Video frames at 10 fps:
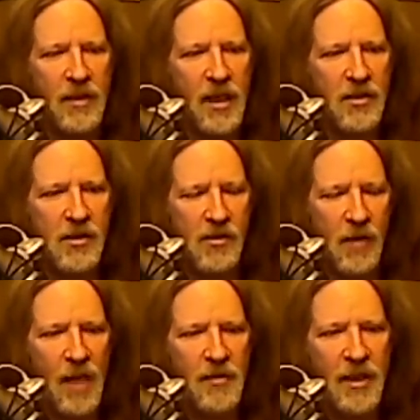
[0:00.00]
Keshe
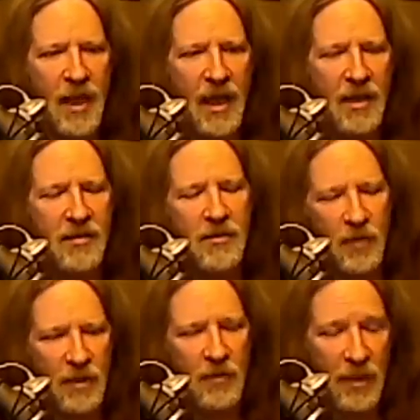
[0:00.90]
described it as,
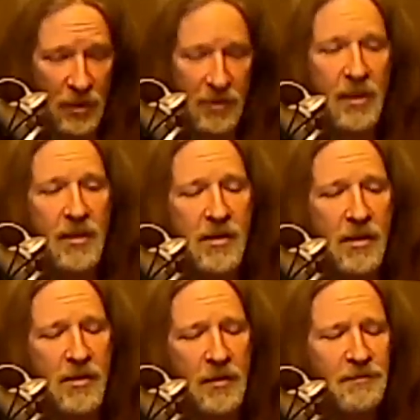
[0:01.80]
we looked at his
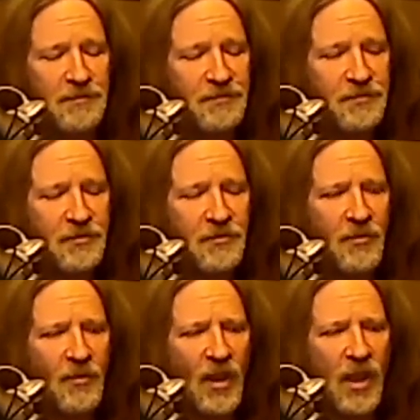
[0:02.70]
system
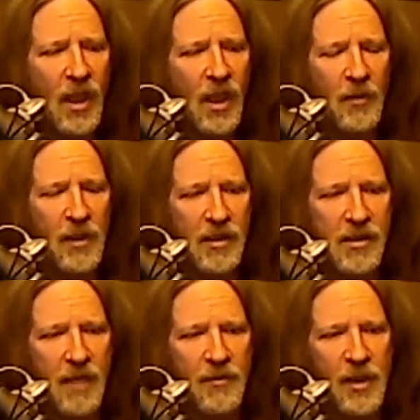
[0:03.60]
and we
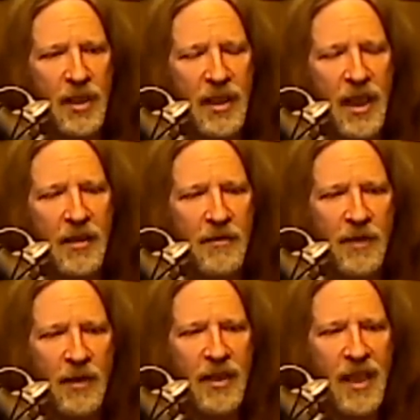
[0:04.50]
discovered he had a
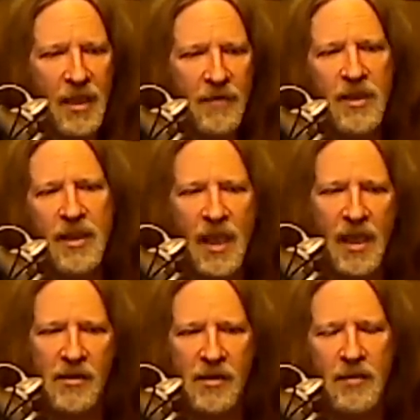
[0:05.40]
very heavy
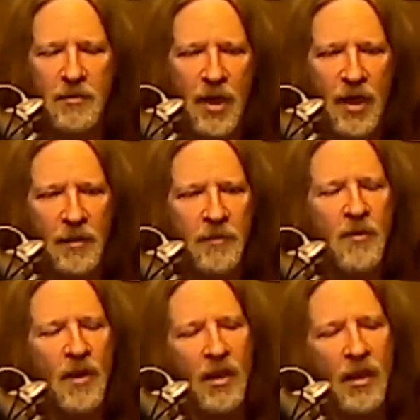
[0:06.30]
GANs at the bottom,
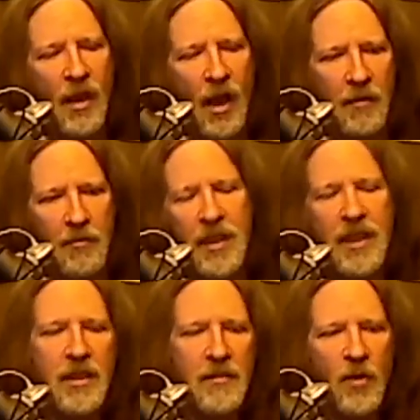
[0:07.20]
a
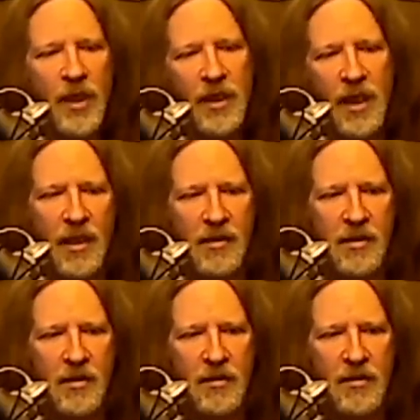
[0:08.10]
medium weight GANs
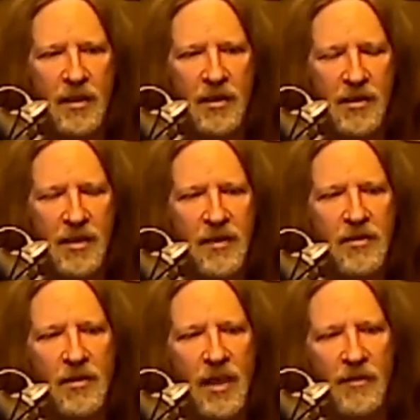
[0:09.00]
in the
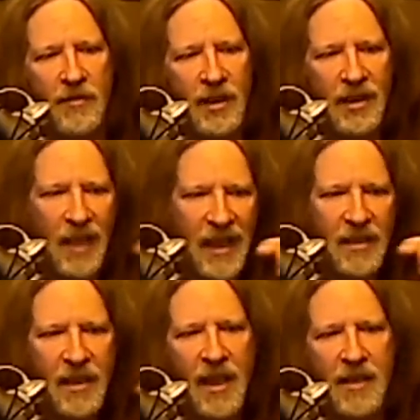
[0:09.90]
center, and a very light
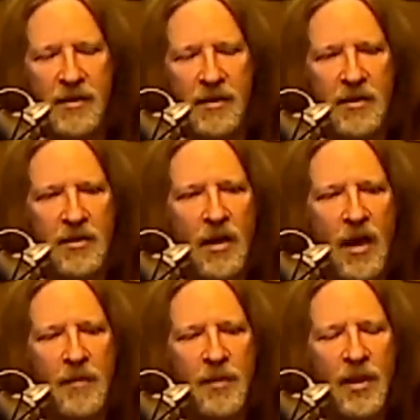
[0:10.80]
GANs at the
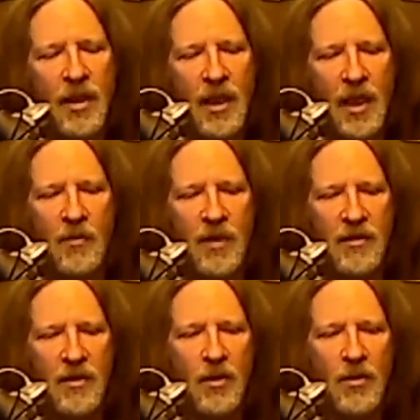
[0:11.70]
top. And we
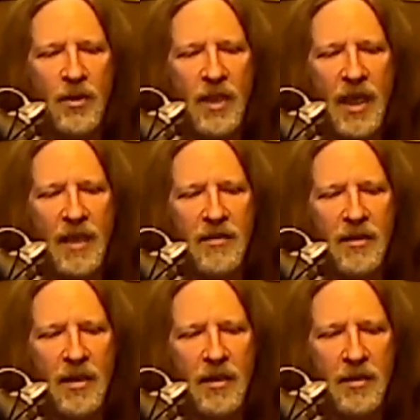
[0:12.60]
know that
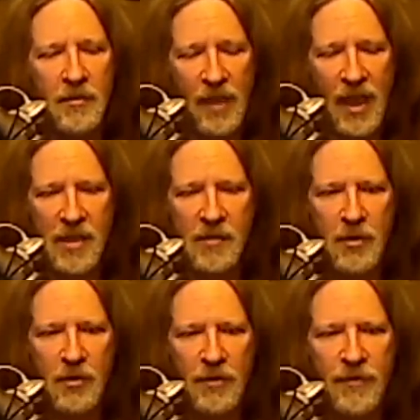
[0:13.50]
the
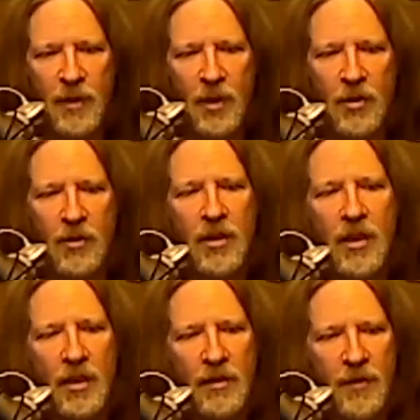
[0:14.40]
plasma will flow
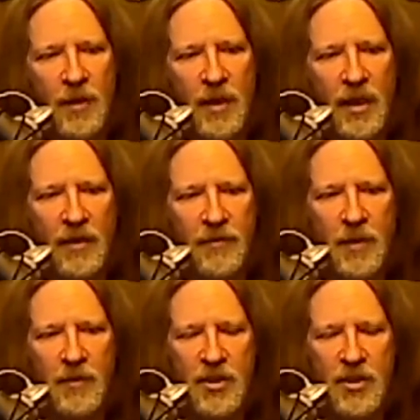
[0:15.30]
from
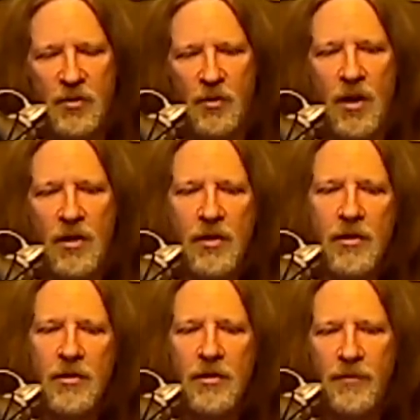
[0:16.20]
a
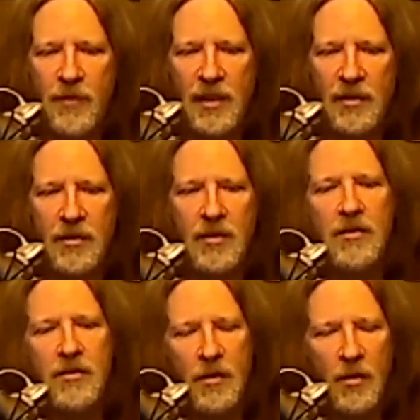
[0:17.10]
stronger field
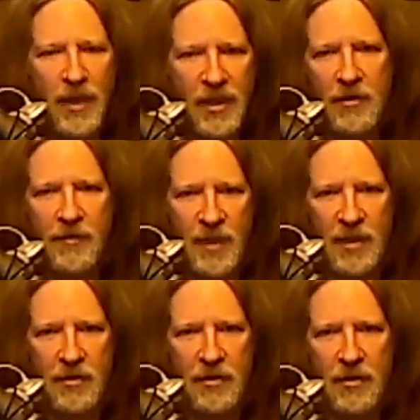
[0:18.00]
to a weaker
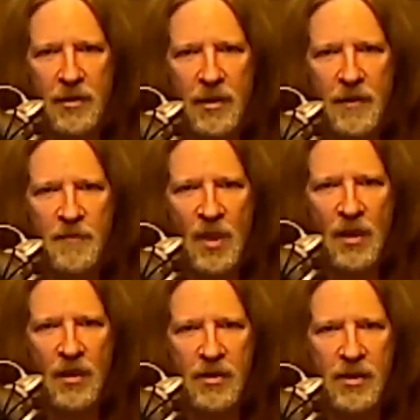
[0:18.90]
field.
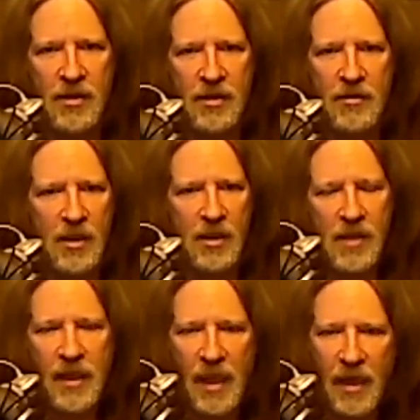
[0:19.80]
Just
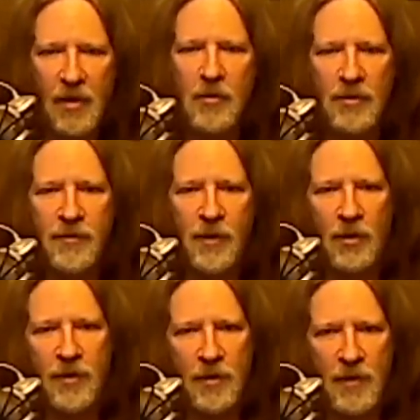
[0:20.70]
like air will
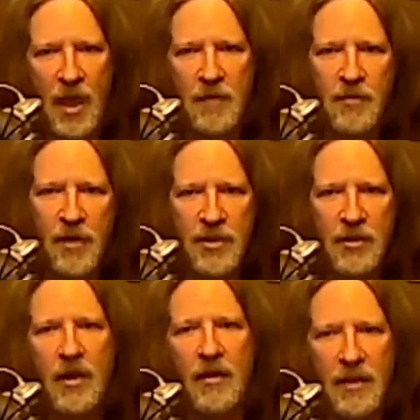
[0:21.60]
flow from a high
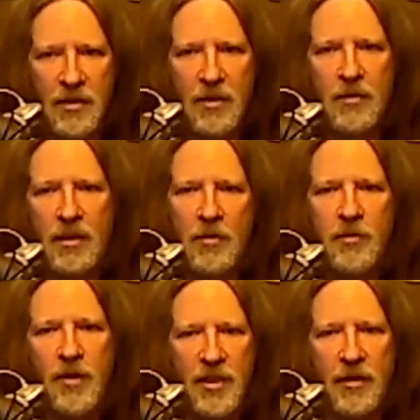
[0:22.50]
pressure area to a low
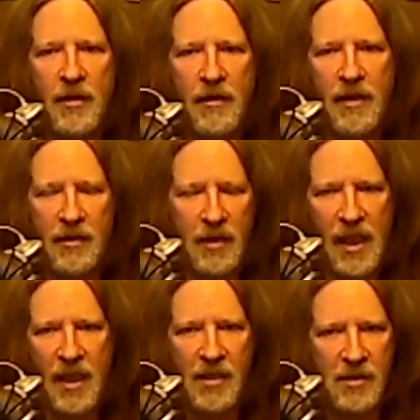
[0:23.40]
pressure area. The
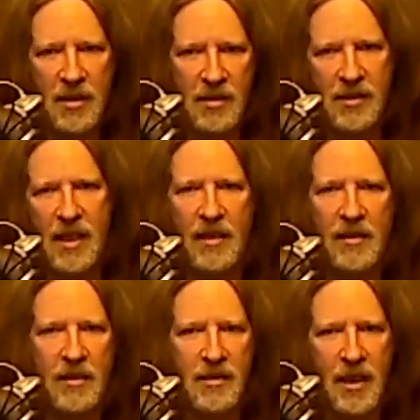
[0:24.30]
GANs does
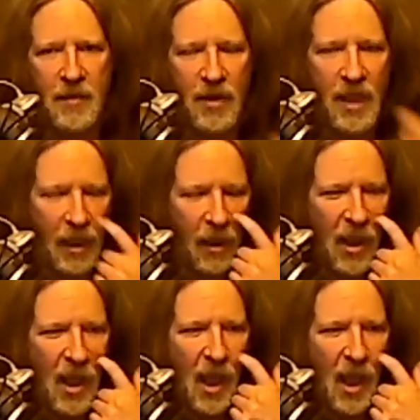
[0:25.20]
exactly the same thing.